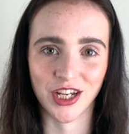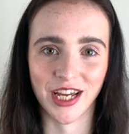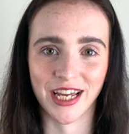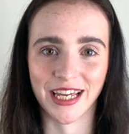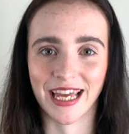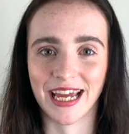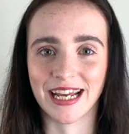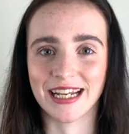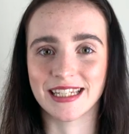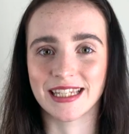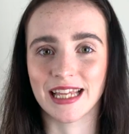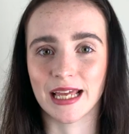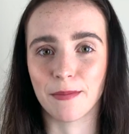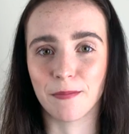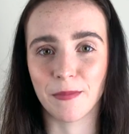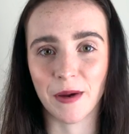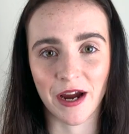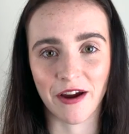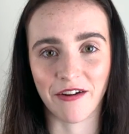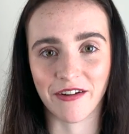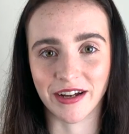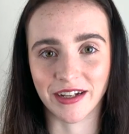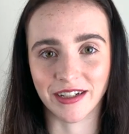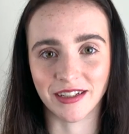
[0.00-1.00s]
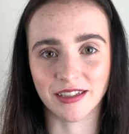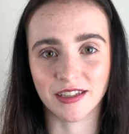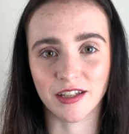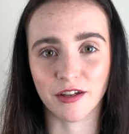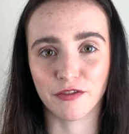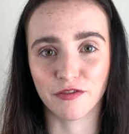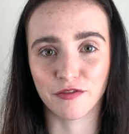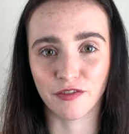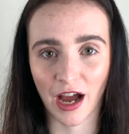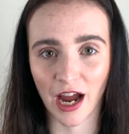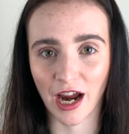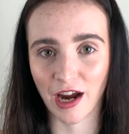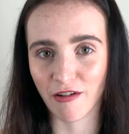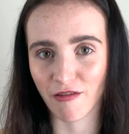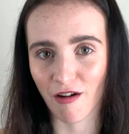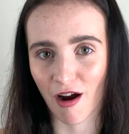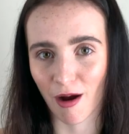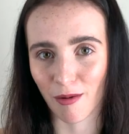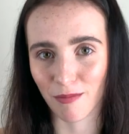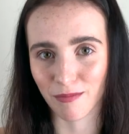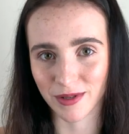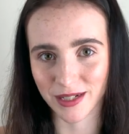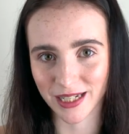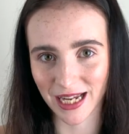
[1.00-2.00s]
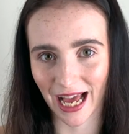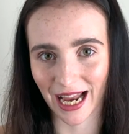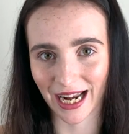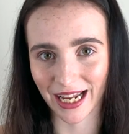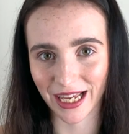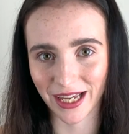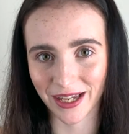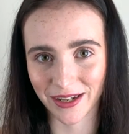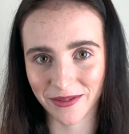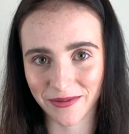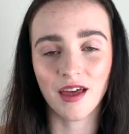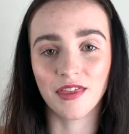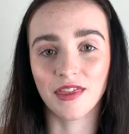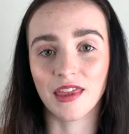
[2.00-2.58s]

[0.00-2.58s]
against the Imperials' firearm battalion.